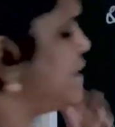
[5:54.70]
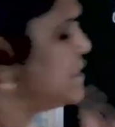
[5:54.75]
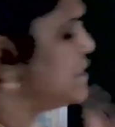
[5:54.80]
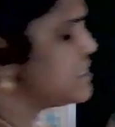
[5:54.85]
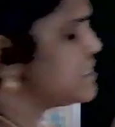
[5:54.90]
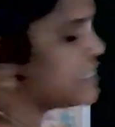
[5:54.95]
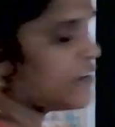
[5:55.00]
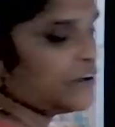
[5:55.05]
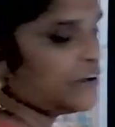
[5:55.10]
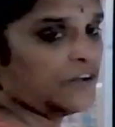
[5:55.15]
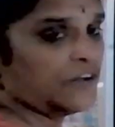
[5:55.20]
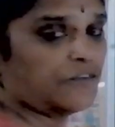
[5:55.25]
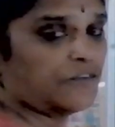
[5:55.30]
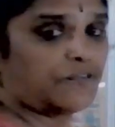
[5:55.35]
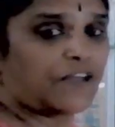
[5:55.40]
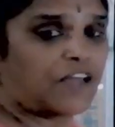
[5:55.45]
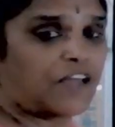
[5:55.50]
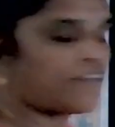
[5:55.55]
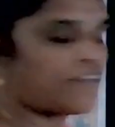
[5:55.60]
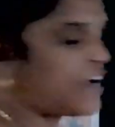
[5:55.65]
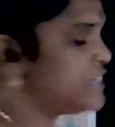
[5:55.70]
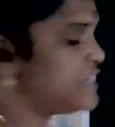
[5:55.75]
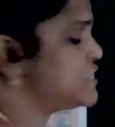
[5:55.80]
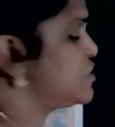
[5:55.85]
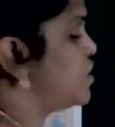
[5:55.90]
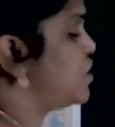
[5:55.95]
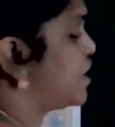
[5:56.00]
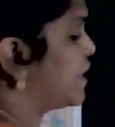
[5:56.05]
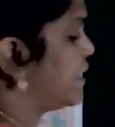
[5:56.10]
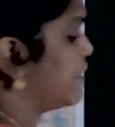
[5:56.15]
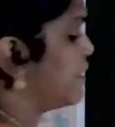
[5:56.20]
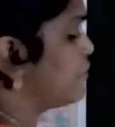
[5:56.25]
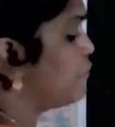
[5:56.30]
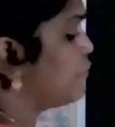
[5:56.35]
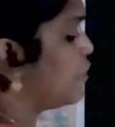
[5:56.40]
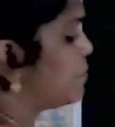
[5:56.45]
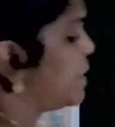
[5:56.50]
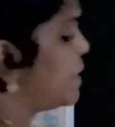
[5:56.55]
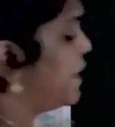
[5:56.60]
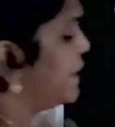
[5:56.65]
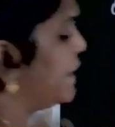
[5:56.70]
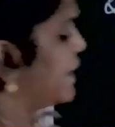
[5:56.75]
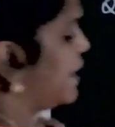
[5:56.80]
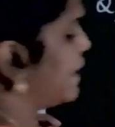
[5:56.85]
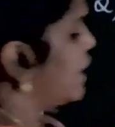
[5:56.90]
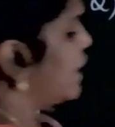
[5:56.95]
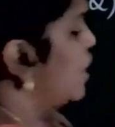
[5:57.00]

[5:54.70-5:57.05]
It's a free of cost. You are getting formaldehyde.